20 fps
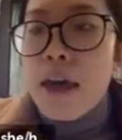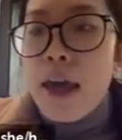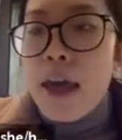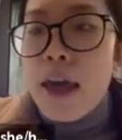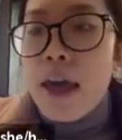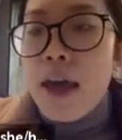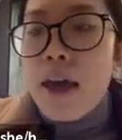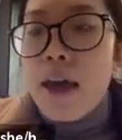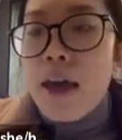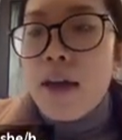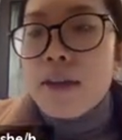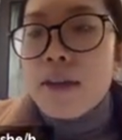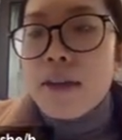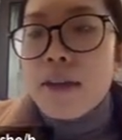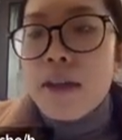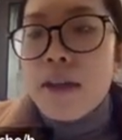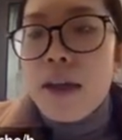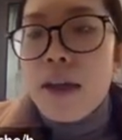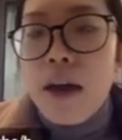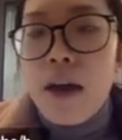and
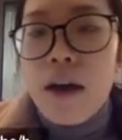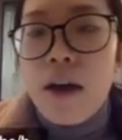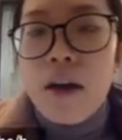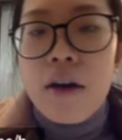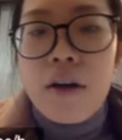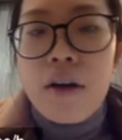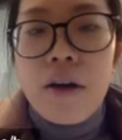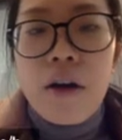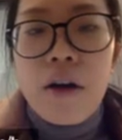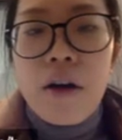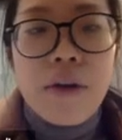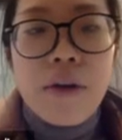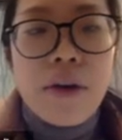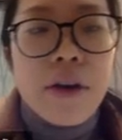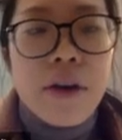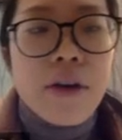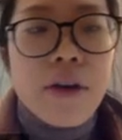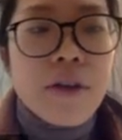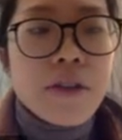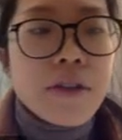how are we
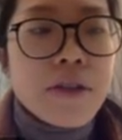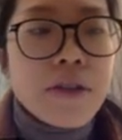going